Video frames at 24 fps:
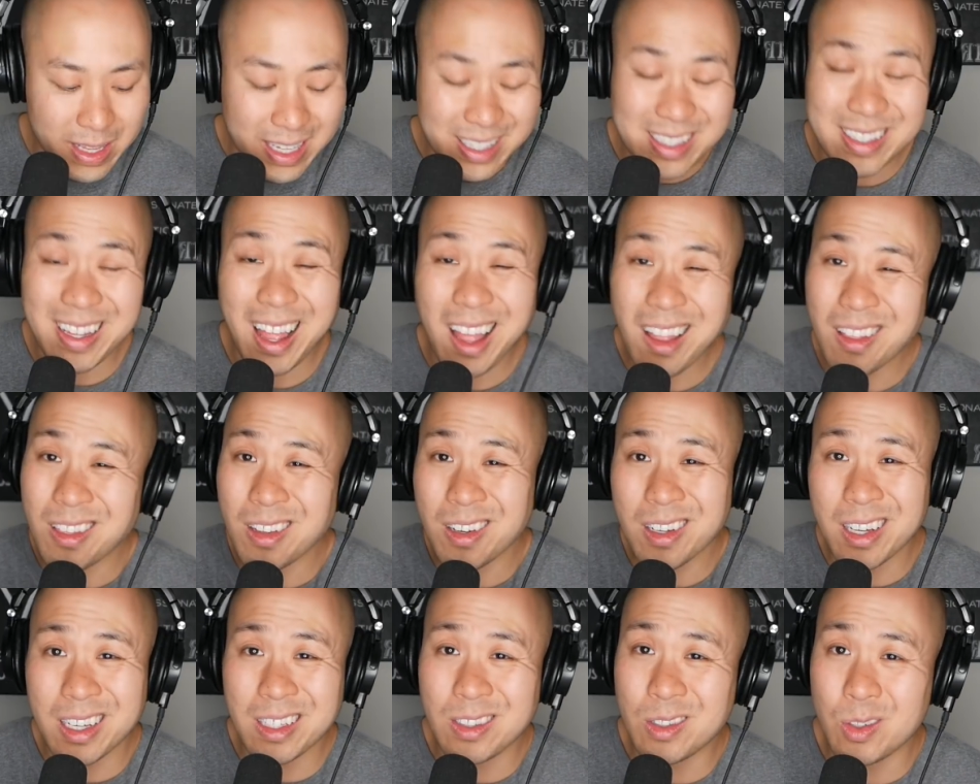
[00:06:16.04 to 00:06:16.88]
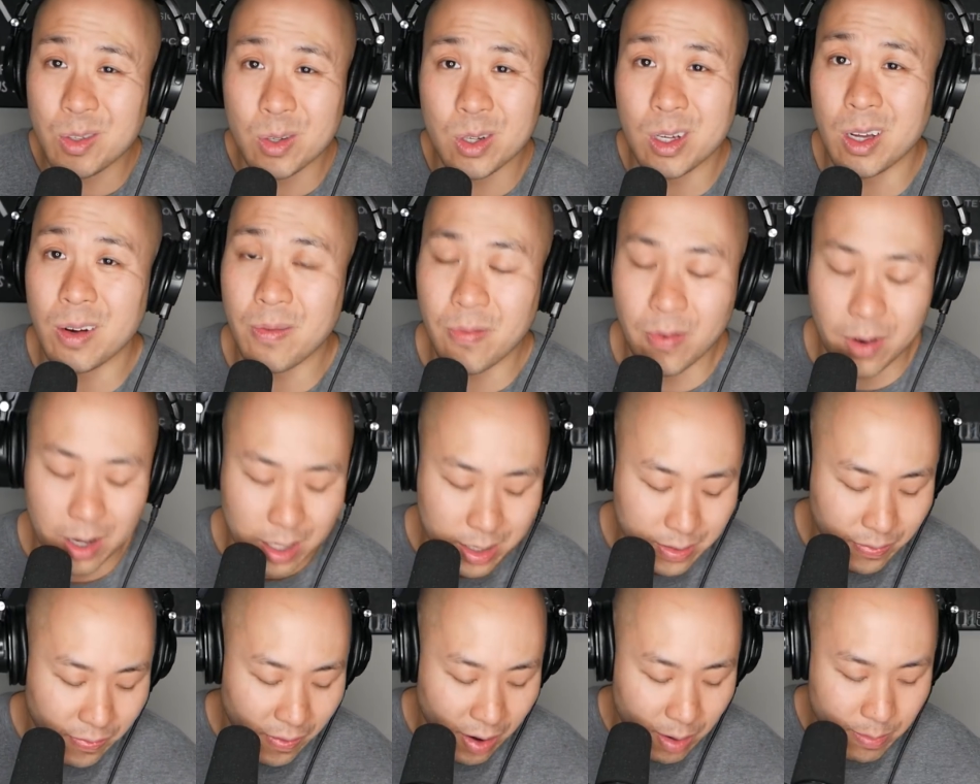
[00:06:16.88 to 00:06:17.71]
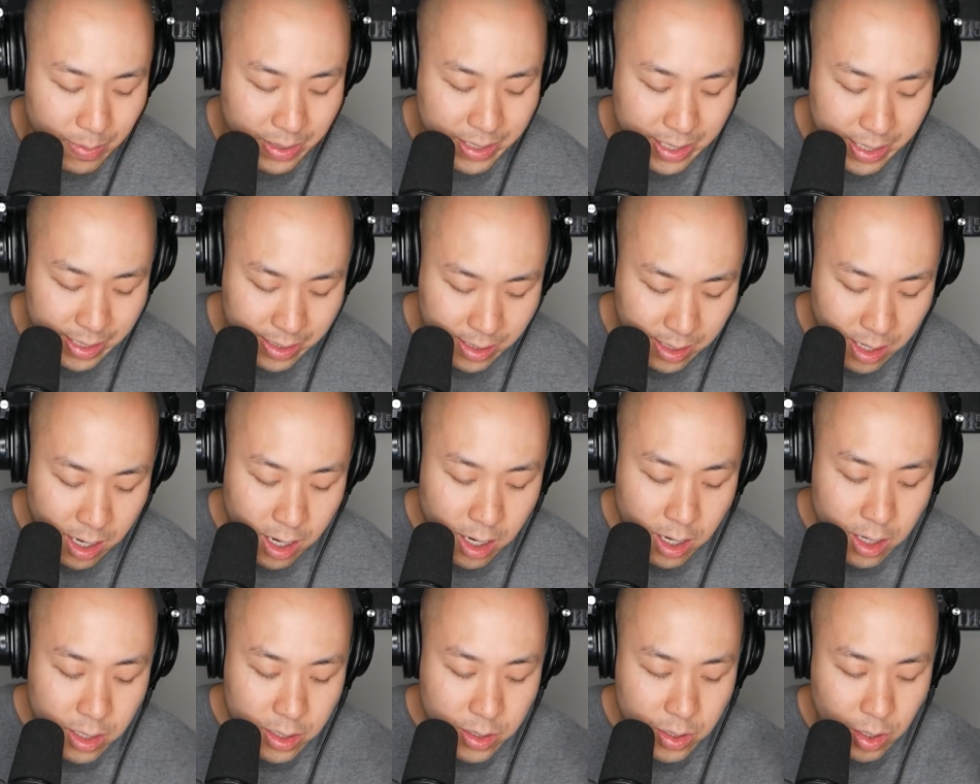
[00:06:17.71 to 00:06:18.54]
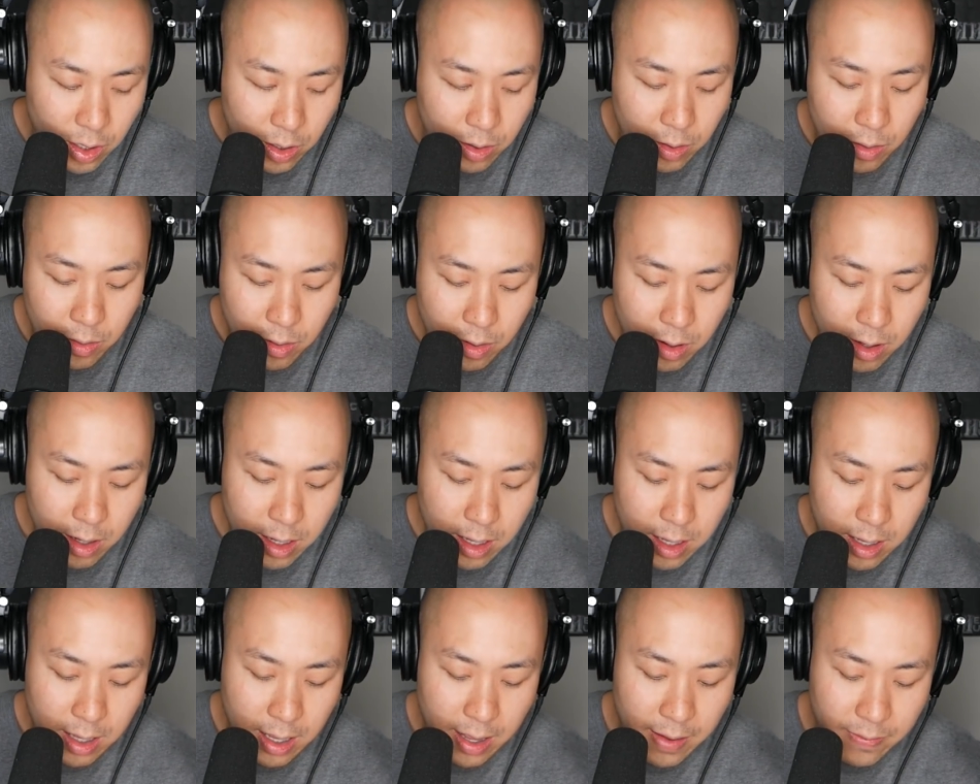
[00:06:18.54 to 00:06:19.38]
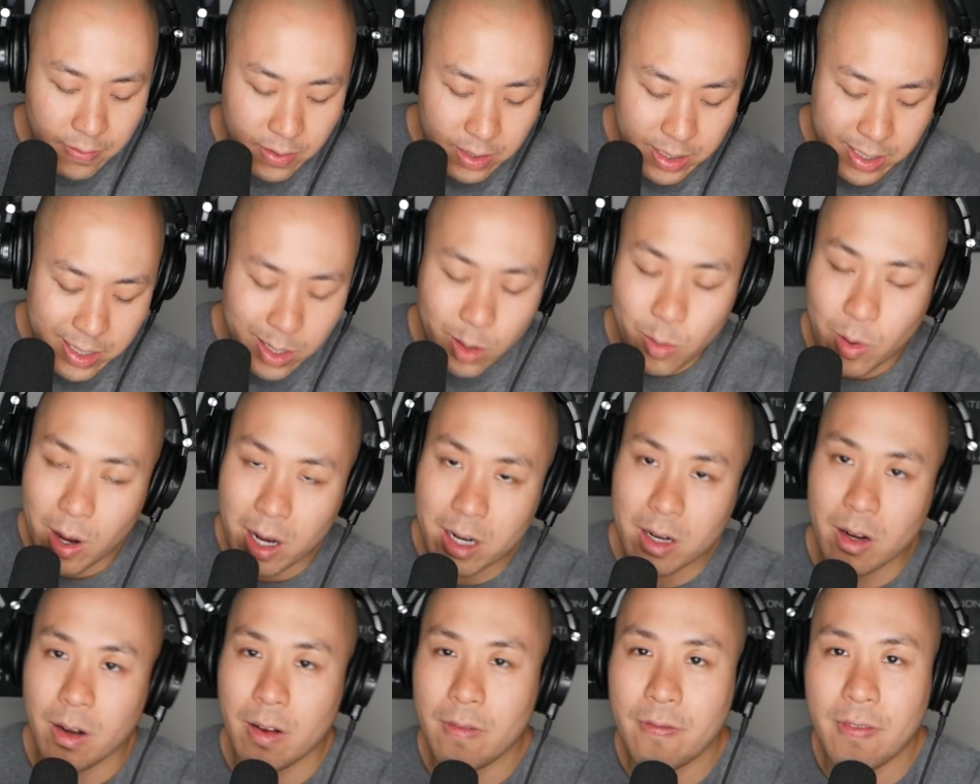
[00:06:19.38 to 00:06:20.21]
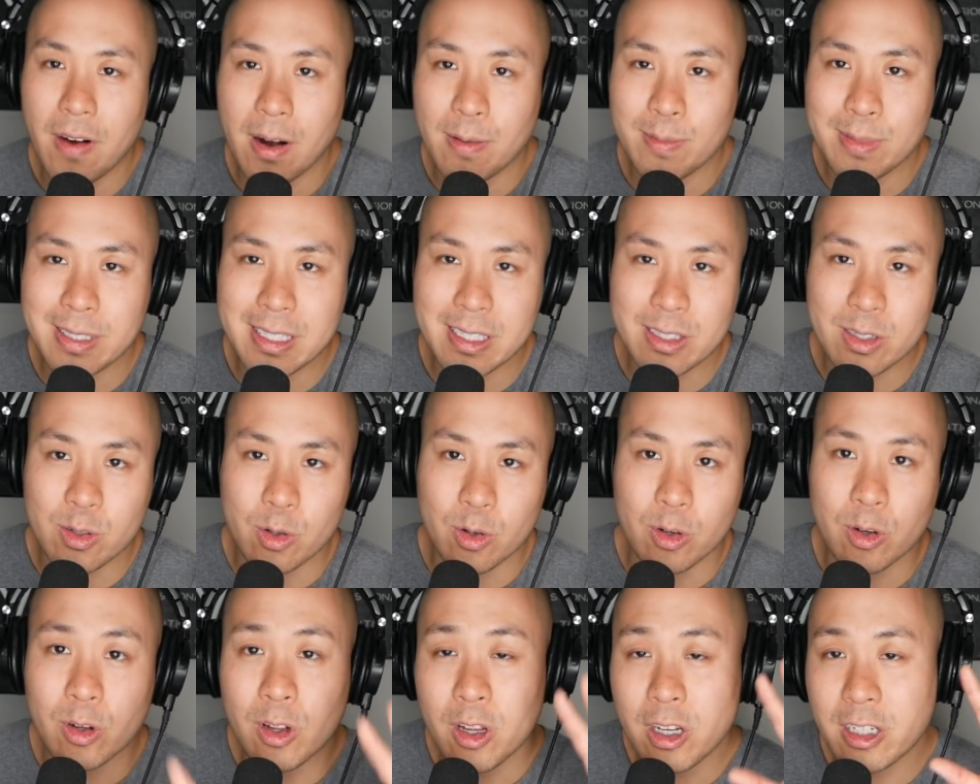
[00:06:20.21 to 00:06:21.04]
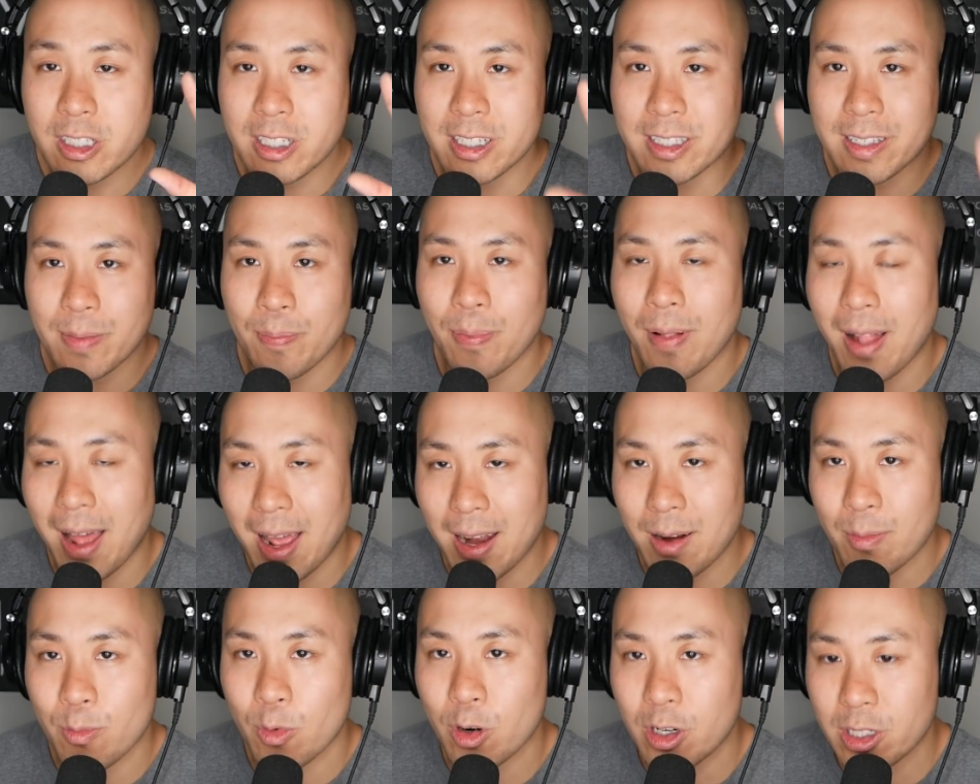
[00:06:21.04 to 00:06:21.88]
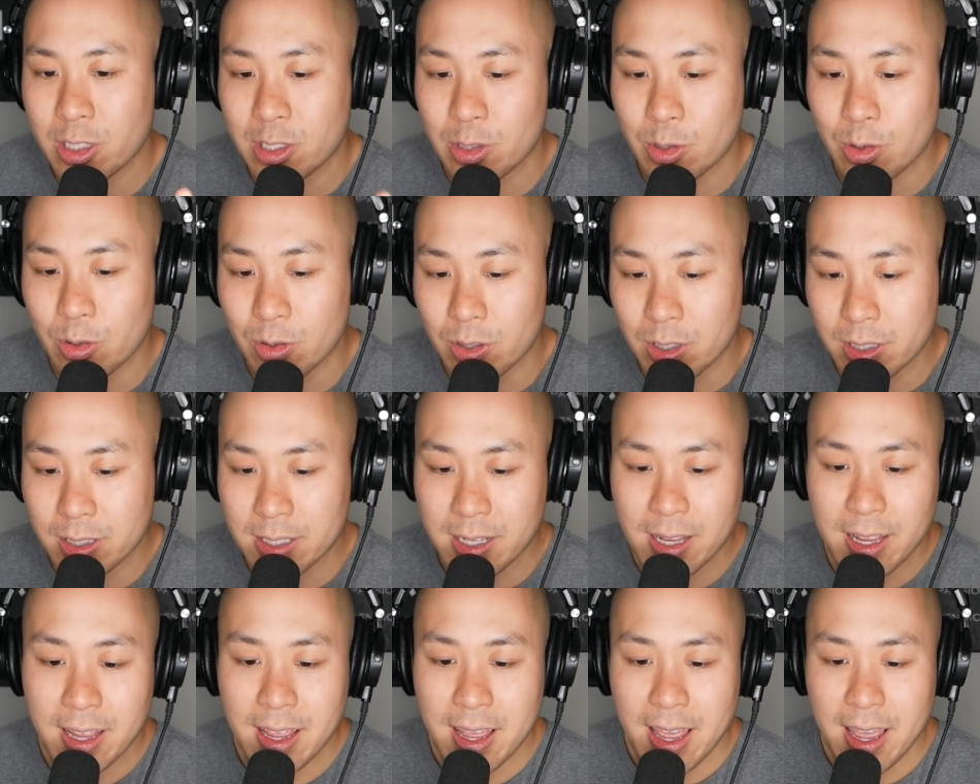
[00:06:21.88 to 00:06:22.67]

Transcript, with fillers: it's not looking too good for us pharmacists. So if you still want to go to pharmacy school, just apply to more schools.